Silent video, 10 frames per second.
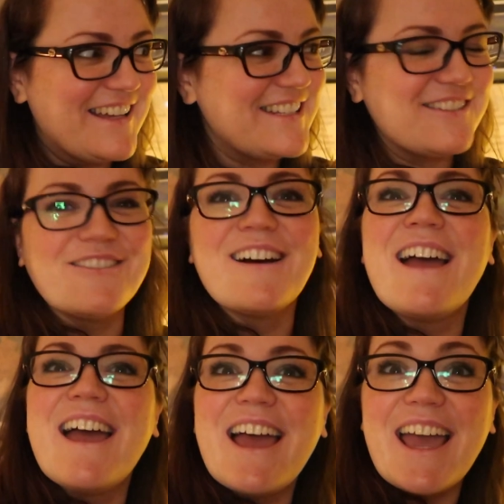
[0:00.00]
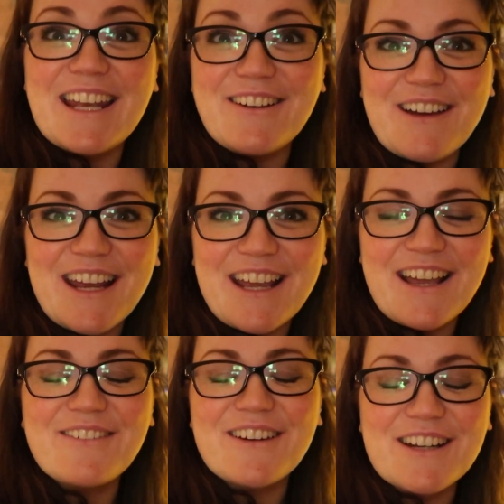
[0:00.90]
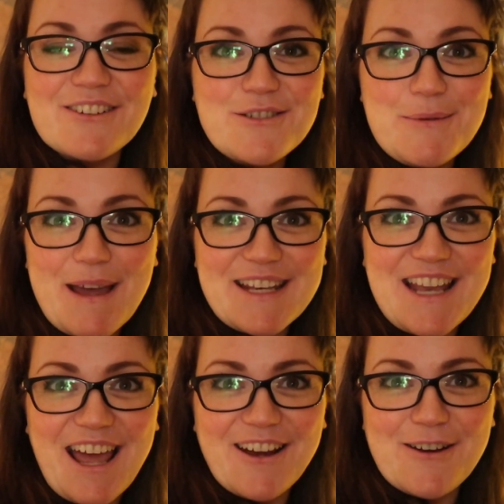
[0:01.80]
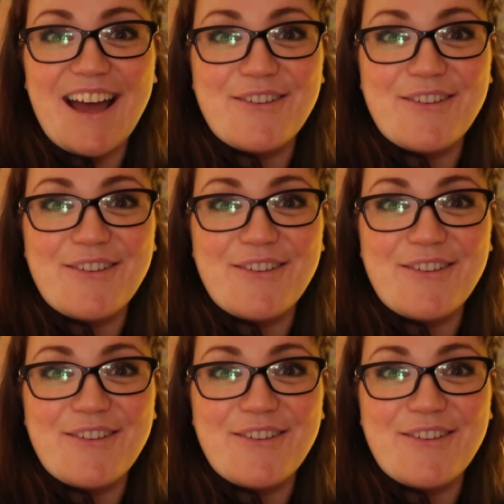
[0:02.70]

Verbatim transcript: So anyway, I'm gonna go to bed now.